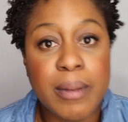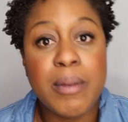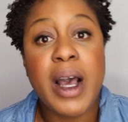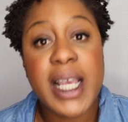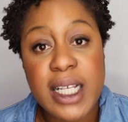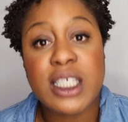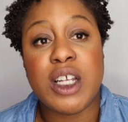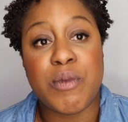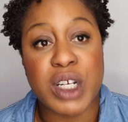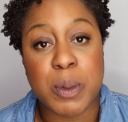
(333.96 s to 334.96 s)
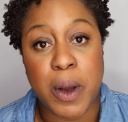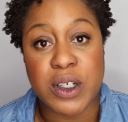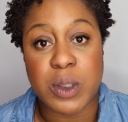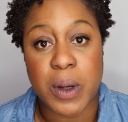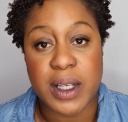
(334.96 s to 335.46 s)
My instant
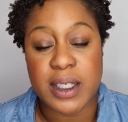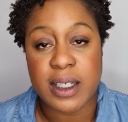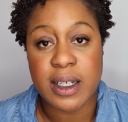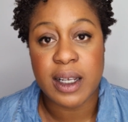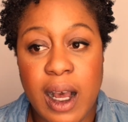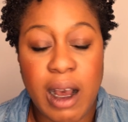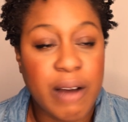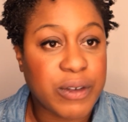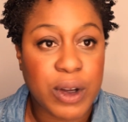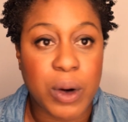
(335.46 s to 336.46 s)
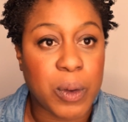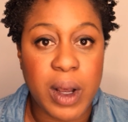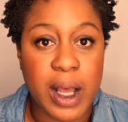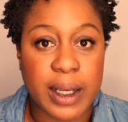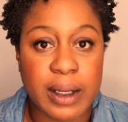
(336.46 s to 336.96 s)
response was, I've got to
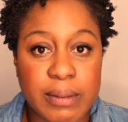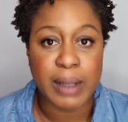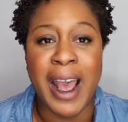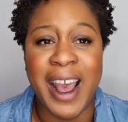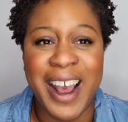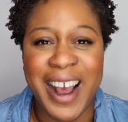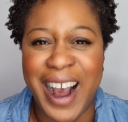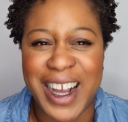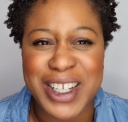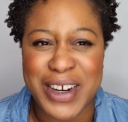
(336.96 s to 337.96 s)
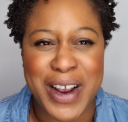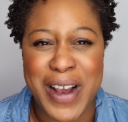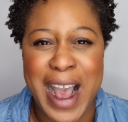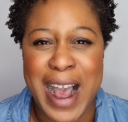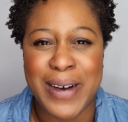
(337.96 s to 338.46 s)
work. I don't know
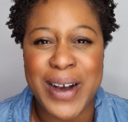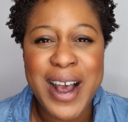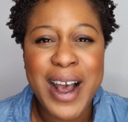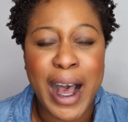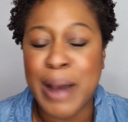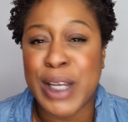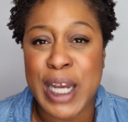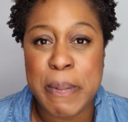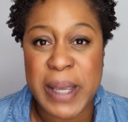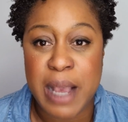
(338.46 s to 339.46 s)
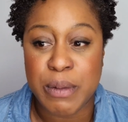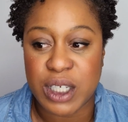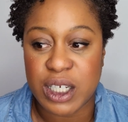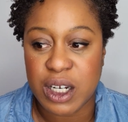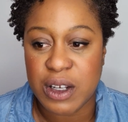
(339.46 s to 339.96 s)
how I'm going to be able
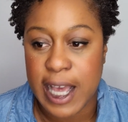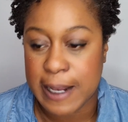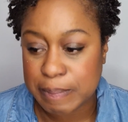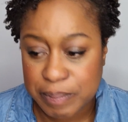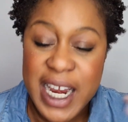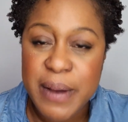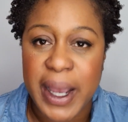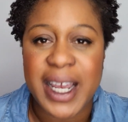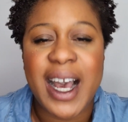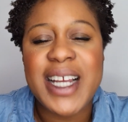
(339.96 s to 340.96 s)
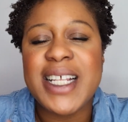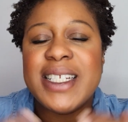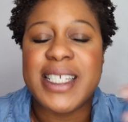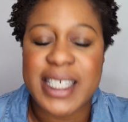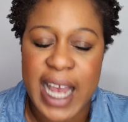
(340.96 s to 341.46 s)
to do that. Anyway, I didn't
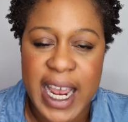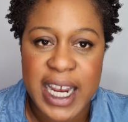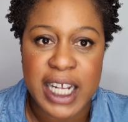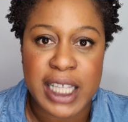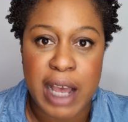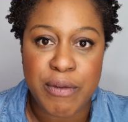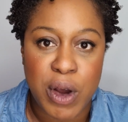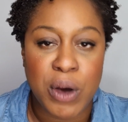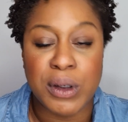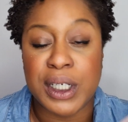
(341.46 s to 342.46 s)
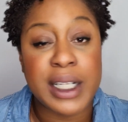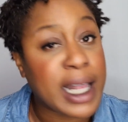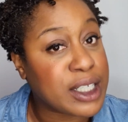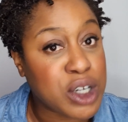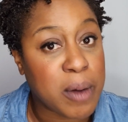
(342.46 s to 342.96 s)
stay at that role and
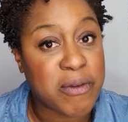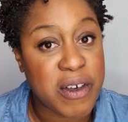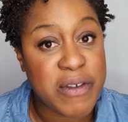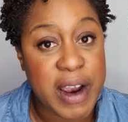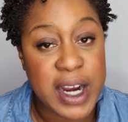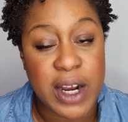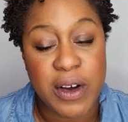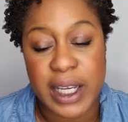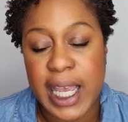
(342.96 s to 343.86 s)
that job for very long.